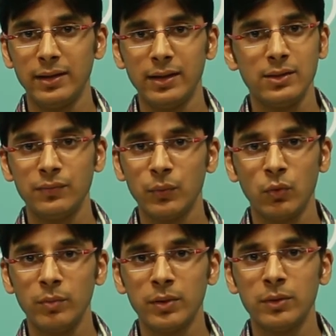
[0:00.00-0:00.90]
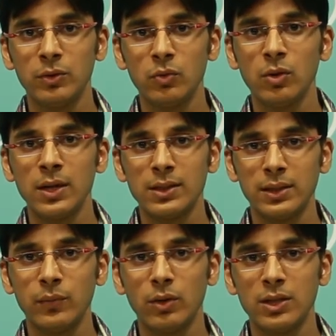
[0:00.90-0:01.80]
else we won't be able to
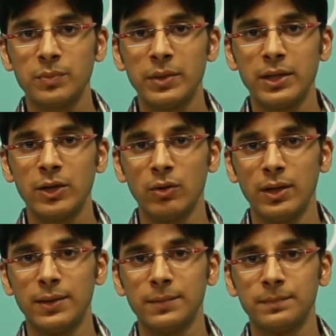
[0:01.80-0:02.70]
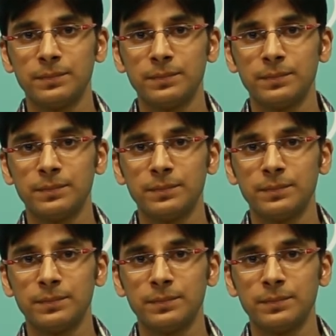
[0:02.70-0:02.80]
see what is printed on it.